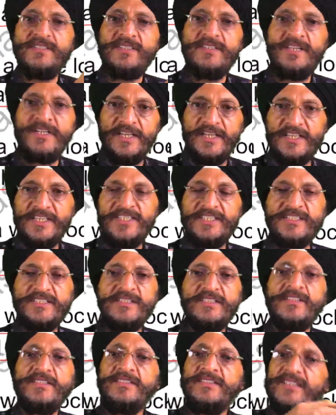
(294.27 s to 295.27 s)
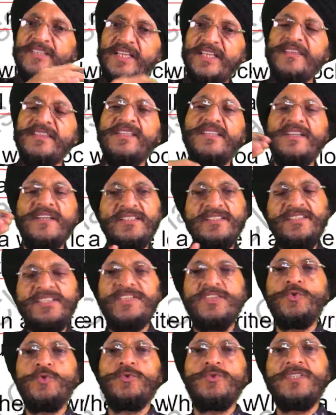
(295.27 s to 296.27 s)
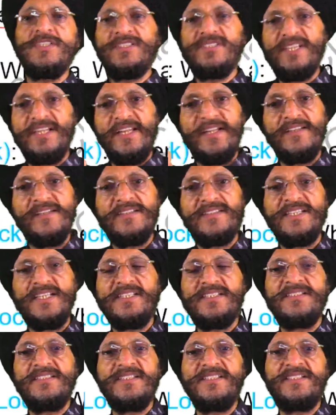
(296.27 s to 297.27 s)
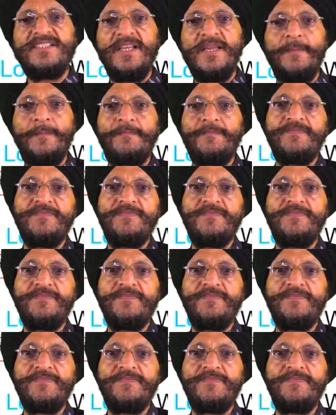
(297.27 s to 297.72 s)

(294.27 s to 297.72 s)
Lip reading: released, then the other users can access the same.